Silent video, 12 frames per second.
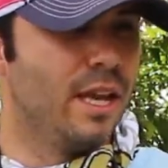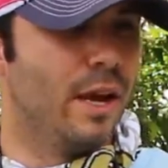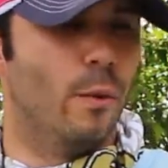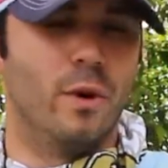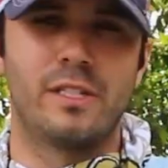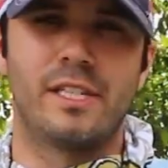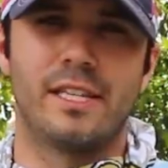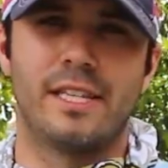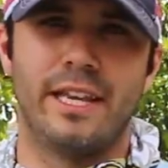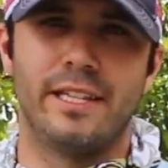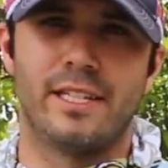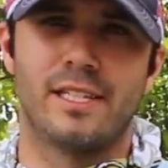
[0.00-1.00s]
And once this
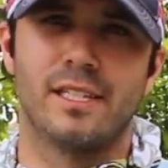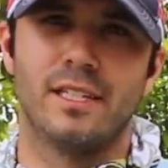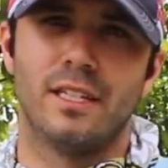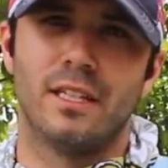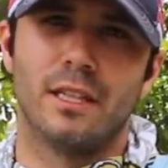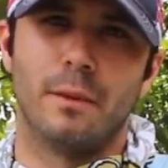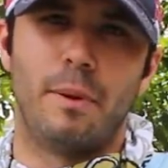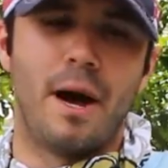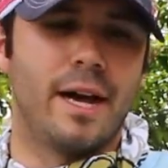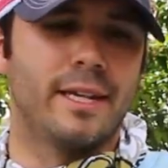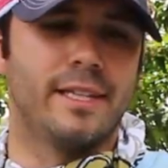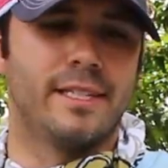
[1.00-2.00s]
hits the
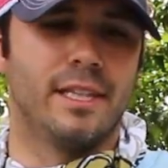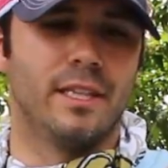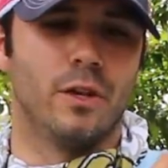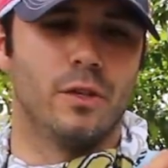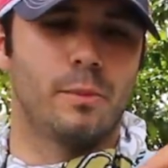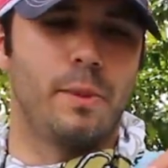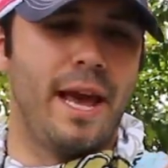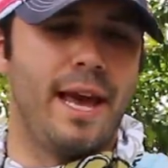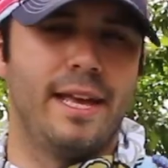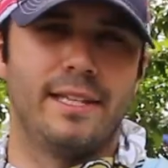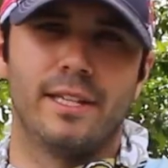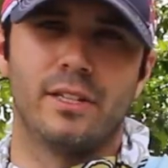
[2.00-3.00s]
pockets in those pads,